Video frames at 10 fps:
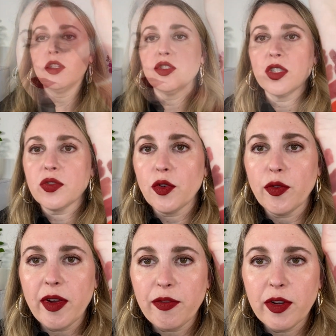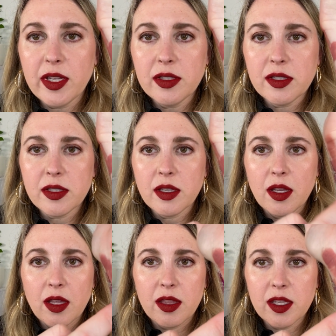Just for reference,
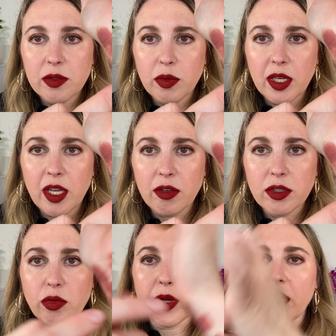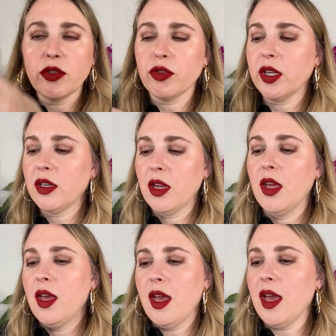this one here is three hundred.
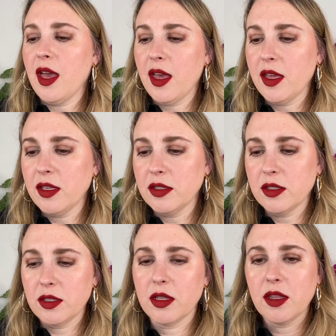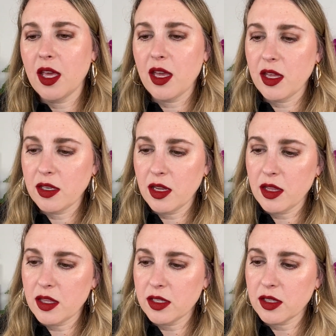And then
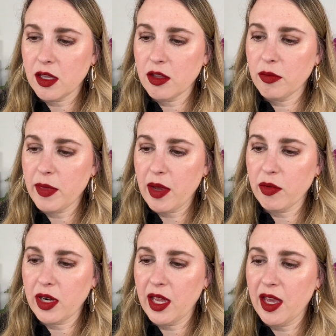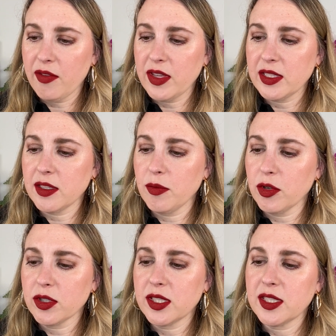this other matte one I have is
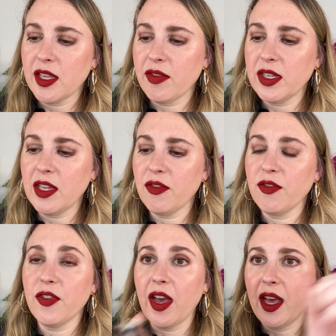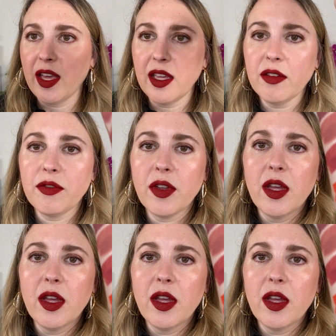number seventy-five.